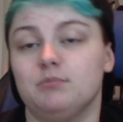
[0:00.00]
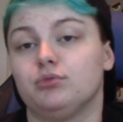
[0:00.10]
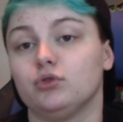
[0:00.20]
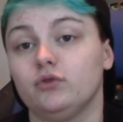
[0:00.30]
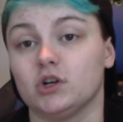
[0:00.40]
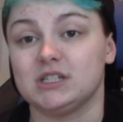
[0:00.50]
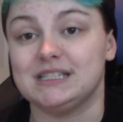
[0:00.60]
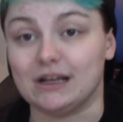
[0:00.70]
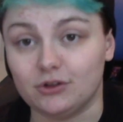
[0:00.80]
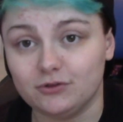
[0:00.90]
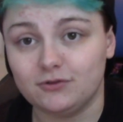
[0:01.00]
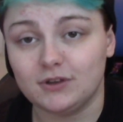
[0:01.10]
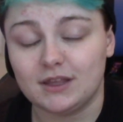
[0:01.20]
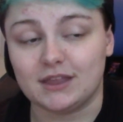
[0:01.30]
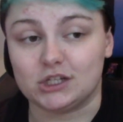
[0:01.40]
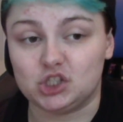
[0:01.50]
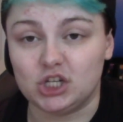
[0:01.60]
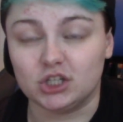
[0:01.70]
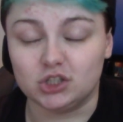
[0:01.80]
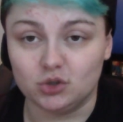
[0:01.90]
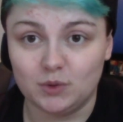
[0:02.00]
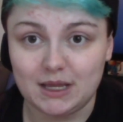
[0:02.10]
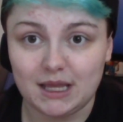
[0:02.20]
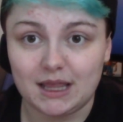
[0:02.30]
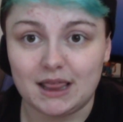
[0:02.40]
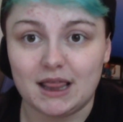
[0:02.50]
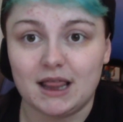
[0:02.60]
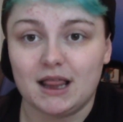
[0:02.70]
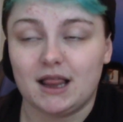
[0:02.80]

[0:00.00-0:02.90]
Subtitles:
and prove herself that she could do it,